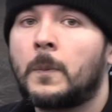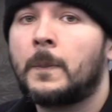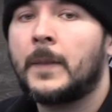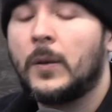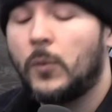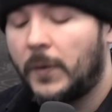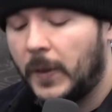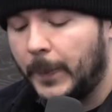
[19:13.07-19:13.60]
And
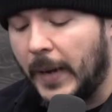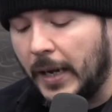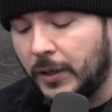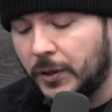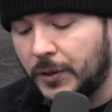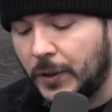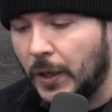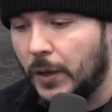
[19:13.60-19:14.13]
one of the
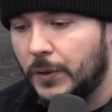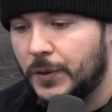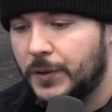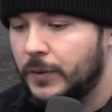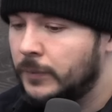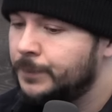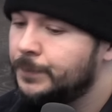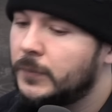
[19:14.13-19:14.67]
bikers goes,
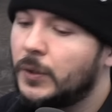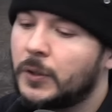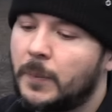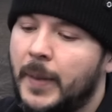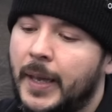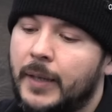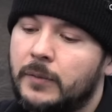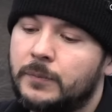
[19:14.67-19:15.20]
Look,
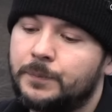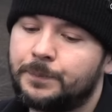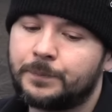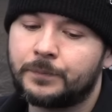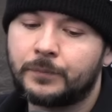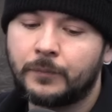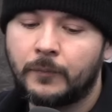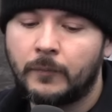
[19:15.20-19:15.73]
man,
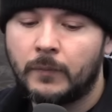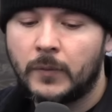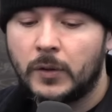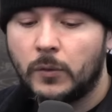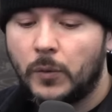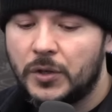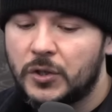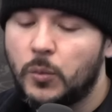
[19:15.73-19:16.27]

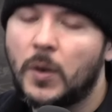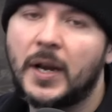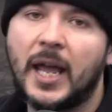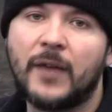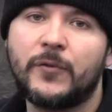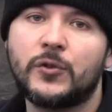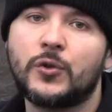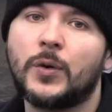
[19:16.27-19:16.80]
we just want to
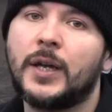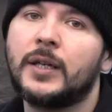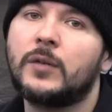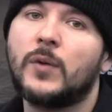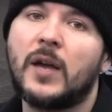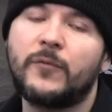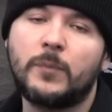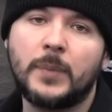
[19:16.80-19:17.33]
have a drink, we
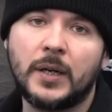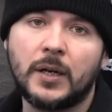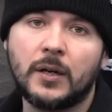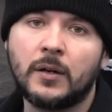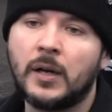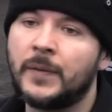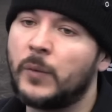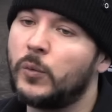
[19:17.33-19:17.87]
have a beer,
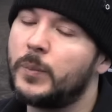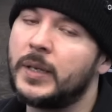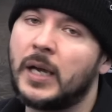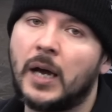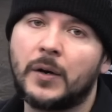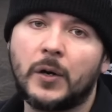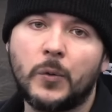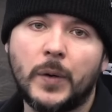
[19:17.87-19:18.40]
and then we'll be
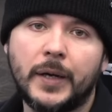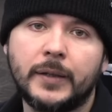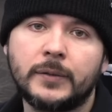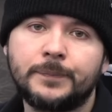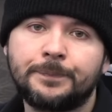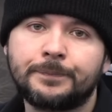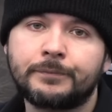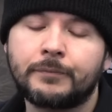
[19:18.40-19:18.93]
on our way.
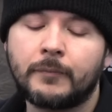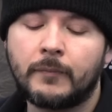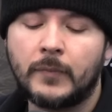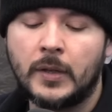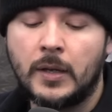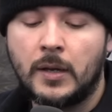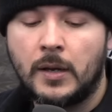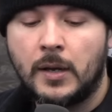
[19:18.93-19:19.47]

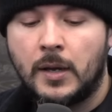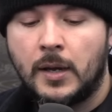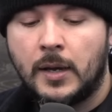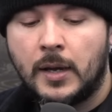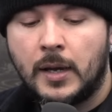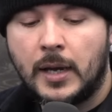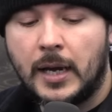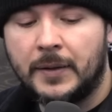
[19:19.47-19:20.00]

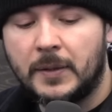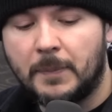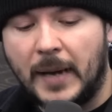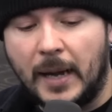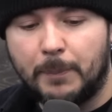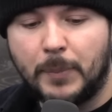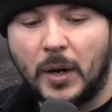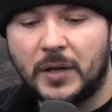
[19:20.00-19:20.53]
And the
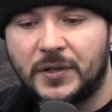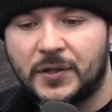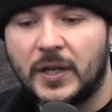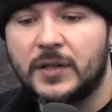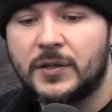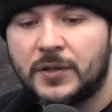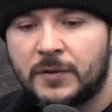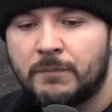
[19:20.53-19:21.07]
mob boss
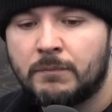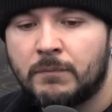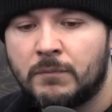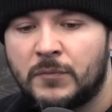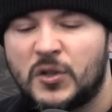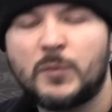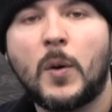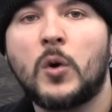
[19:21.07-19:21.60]
says,
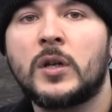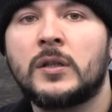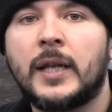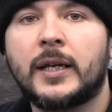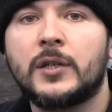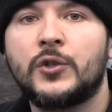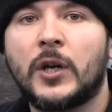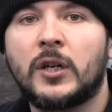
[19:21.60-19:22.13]
Spoken like
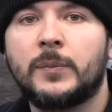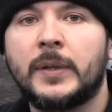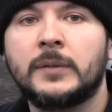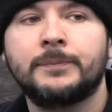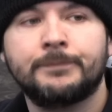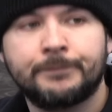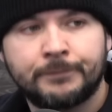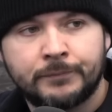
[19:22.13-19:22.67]
a gentleman.
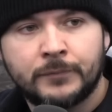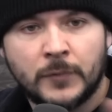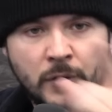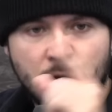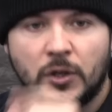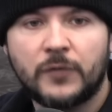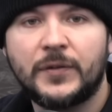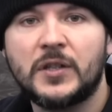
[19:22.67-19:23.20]

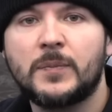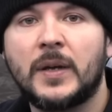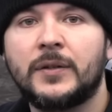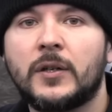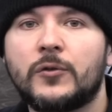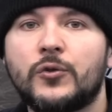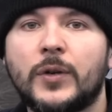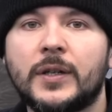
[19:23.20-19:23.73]
Serve these men their
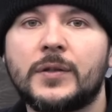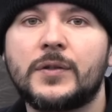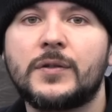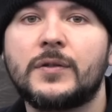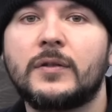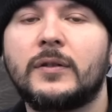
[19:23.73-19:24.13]
drinks.